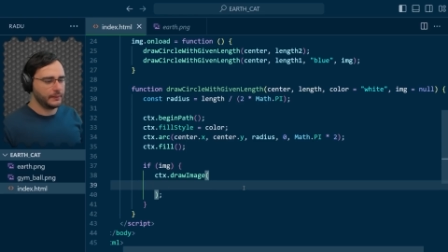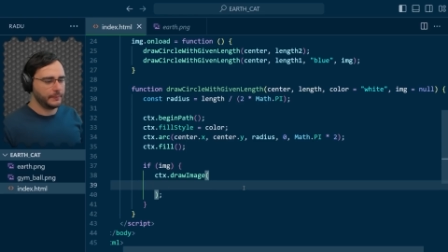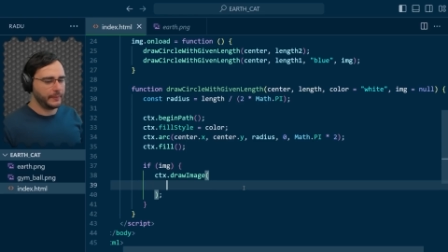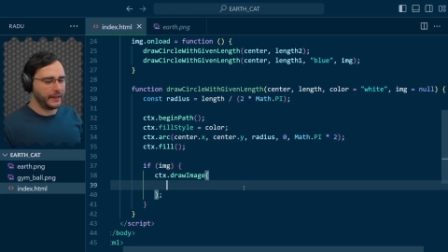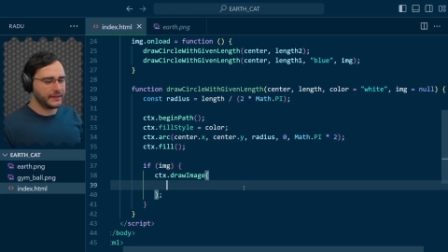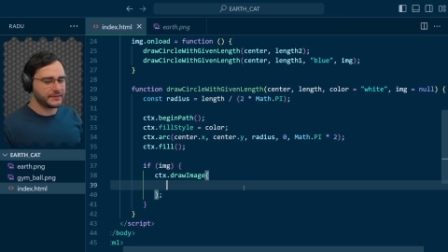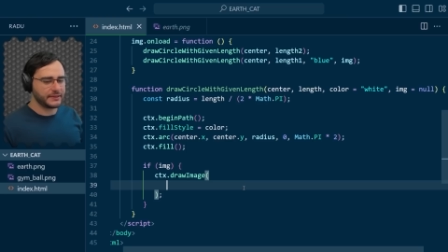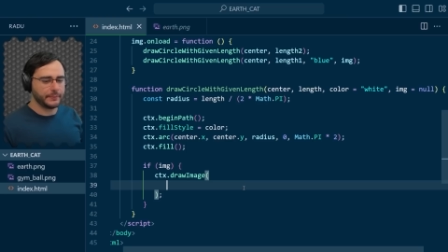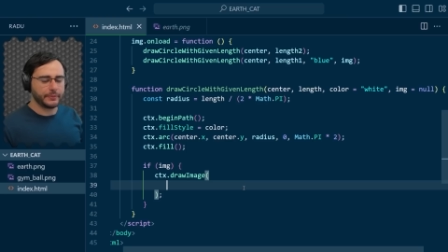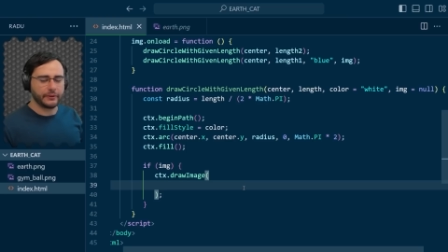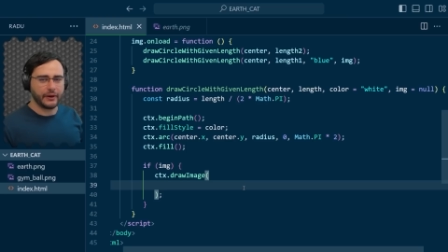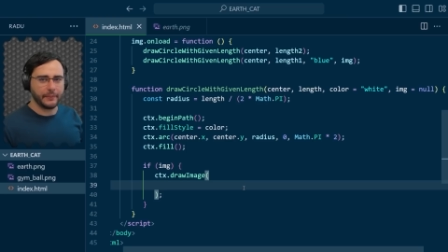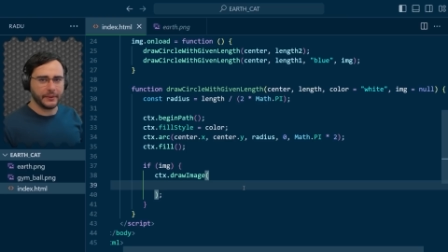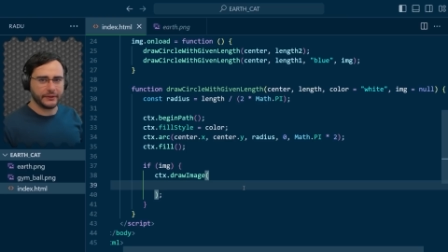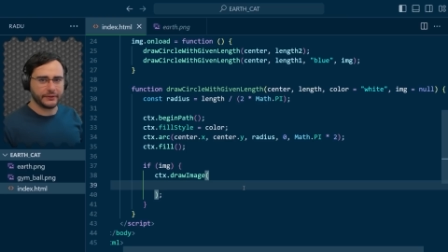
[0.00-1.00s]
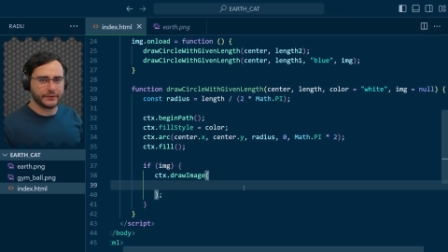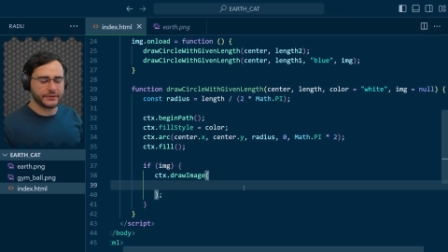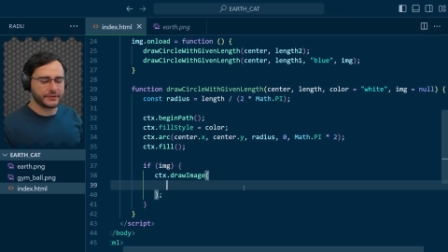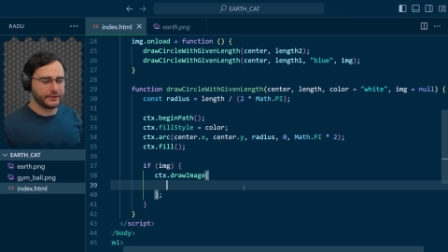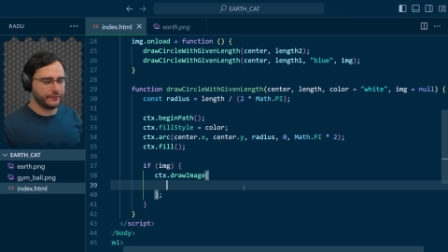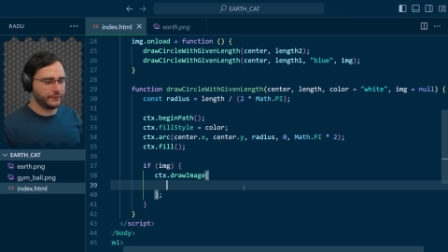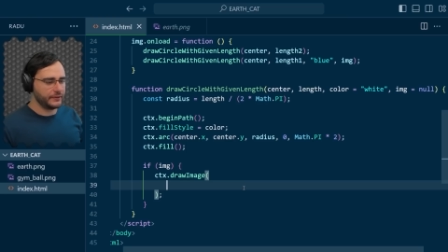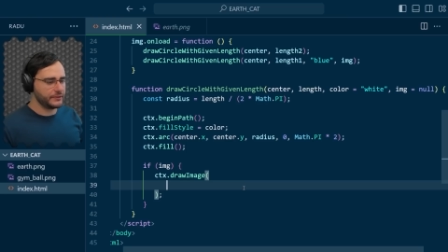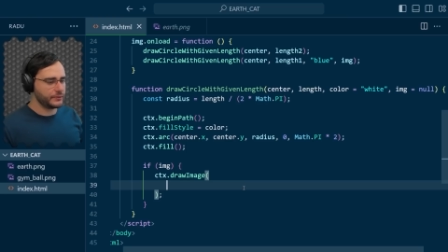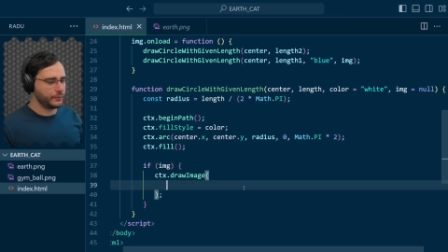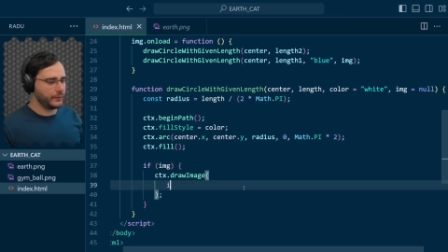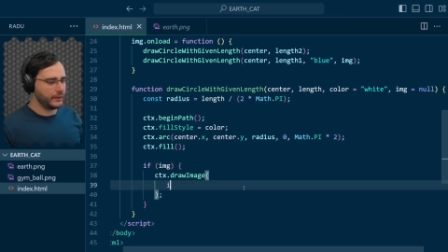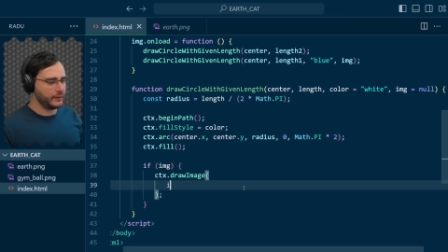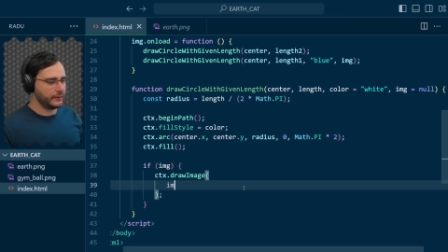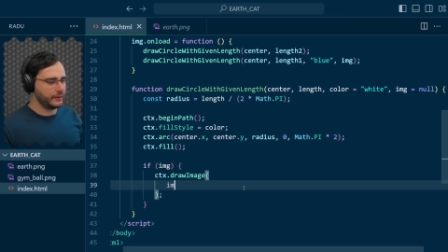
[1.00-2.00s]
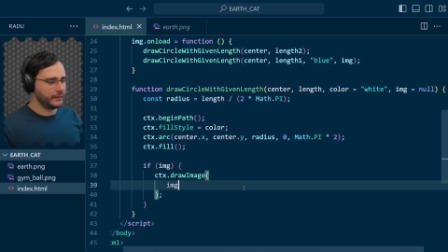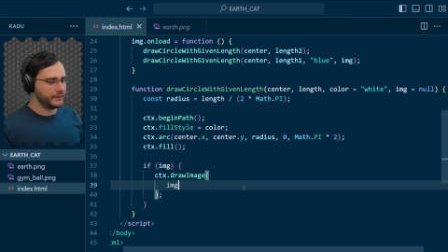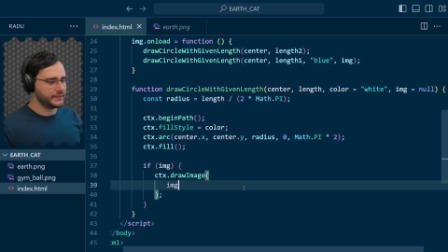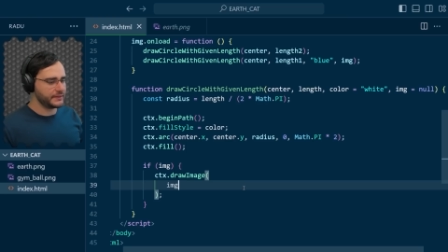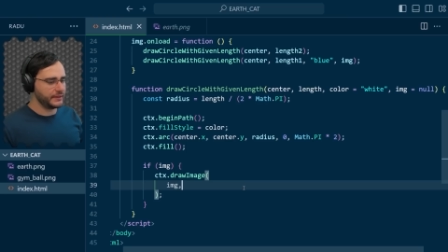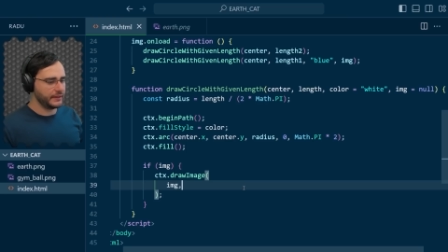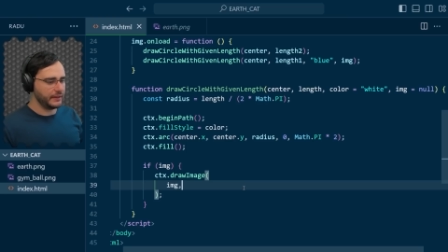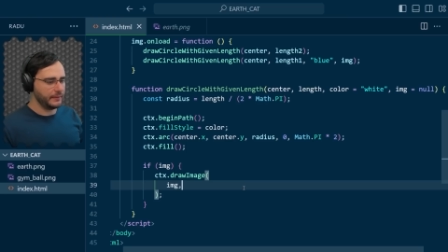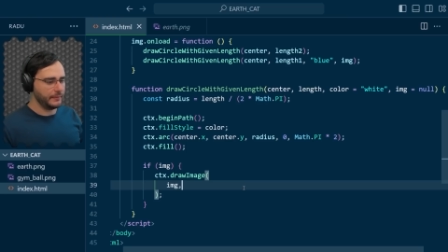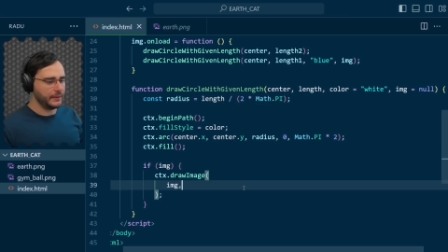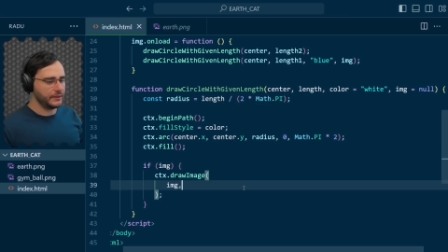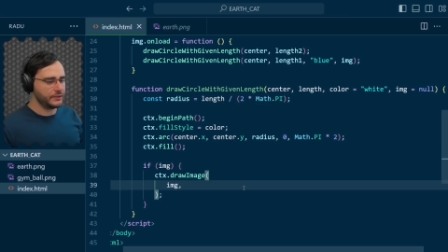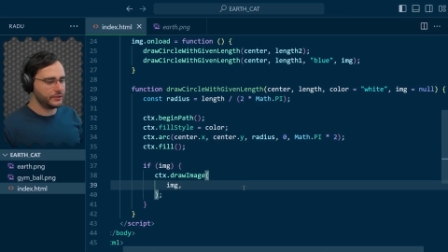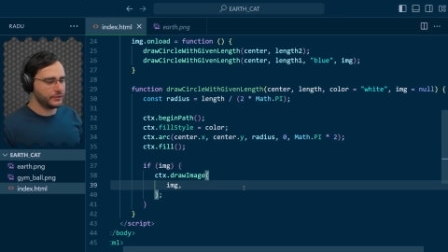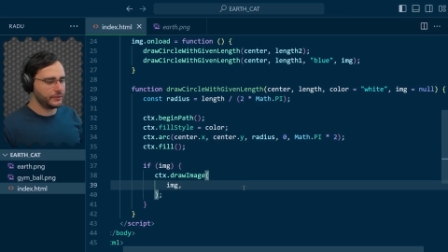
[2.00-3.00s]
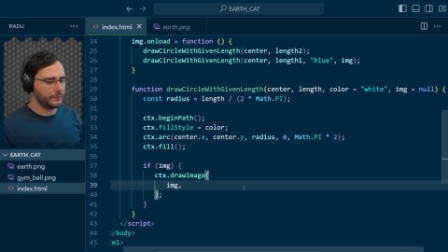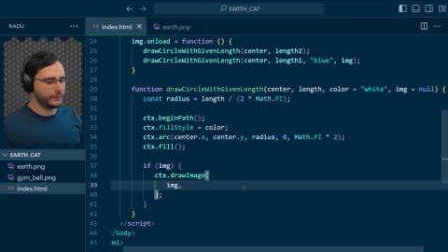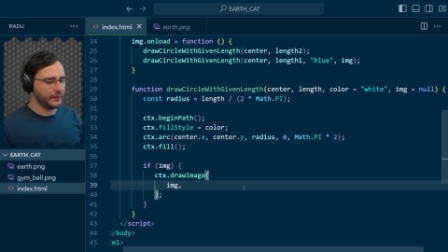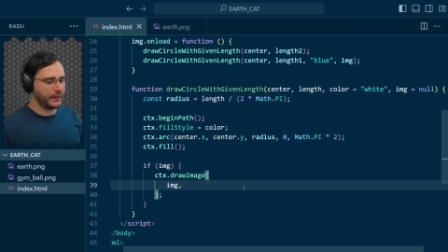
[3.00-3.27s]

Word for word: pass the parameters. The first one is the image.